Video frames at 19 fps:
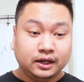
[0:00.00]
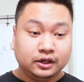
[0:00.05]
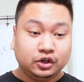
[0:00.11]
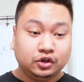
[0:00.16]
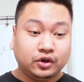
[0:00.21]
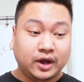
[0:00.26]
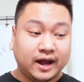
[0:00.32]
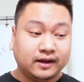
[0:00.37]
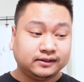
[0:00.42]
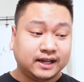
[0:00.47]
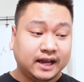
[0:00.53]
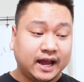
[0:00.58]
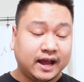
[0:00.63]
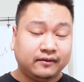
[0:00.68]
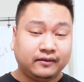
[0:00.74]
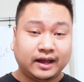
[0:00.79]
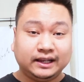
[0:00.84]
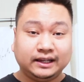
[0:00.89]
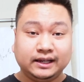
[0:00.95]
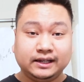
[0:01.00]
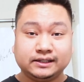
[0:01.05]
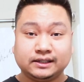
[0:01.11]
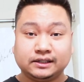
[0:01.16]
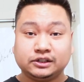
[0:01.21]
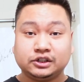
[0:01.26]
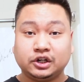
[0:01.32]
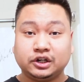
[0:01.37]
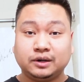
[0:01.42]
you have to have at least
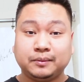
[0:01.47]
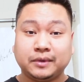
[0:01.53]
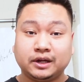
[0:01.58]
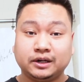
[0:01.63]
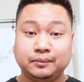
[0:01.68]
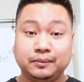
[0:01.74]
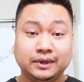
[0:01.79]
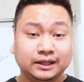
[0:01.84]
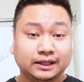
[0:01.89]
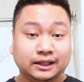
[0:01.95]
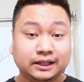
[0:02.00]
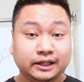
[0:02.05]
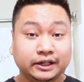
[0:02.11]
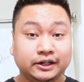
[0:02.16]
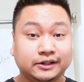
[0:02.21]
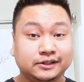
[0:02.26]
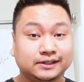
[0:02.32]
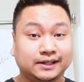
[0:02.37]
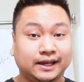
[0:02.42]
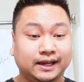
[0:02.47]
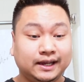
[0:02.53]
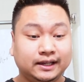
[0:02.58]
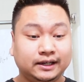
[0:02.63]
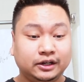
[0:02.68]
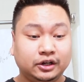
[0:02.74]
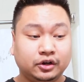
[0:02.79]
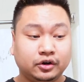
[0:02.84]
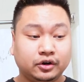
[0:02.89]
a certain amount of milliliters
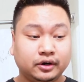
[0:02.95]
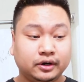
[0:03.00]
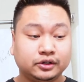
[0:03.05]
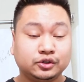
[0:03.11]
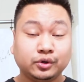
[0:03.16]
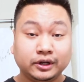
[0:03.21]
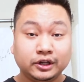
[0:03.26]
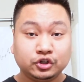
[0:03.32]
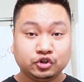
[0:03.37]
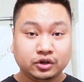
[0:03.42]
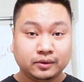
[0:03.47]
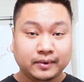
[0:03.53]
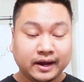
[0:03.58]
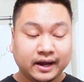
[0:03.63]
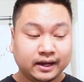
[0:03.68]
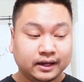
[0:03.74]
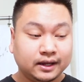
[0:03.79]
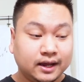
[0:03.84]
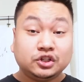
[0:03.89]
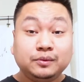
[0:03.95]
in your toiletry bag.